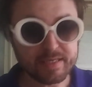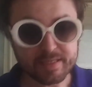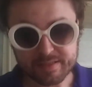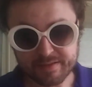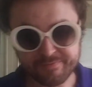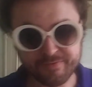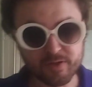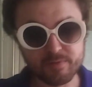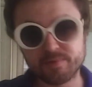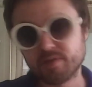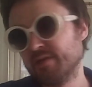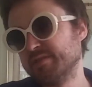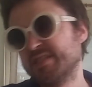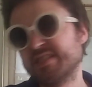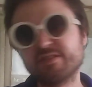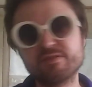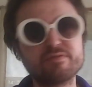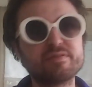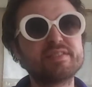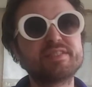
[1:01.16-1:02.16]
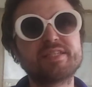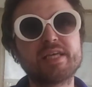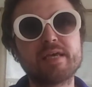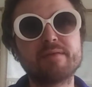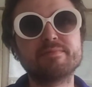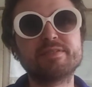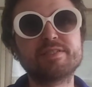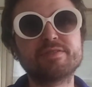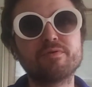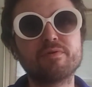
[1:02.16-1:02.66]
the film goes through the
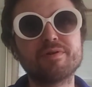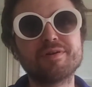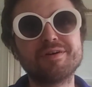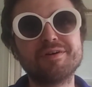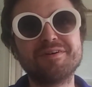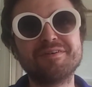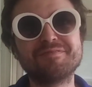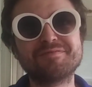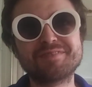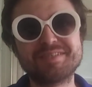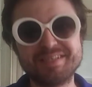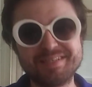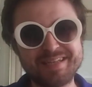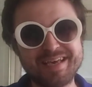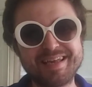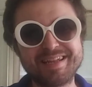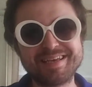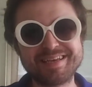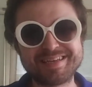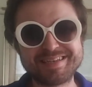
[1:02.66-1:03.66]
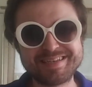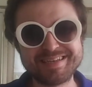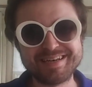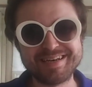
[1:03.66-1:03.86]
same sort of kinetic,